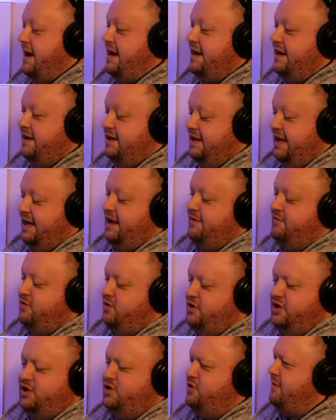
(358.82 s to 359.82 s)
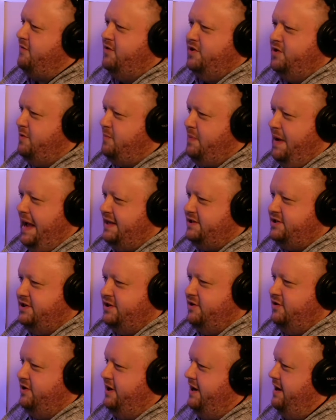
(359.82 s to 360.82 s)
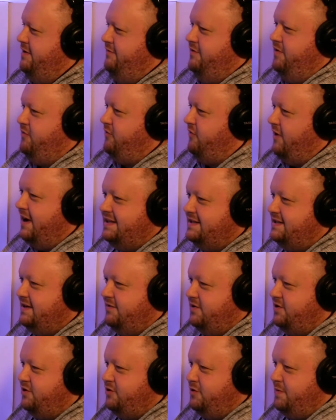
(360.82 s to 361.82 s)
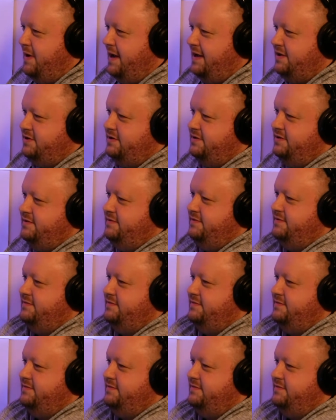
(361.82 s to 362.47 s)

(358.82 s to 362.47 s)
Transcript: or any like have you did you ever do a pageant or did any of your friends ever do a pageant?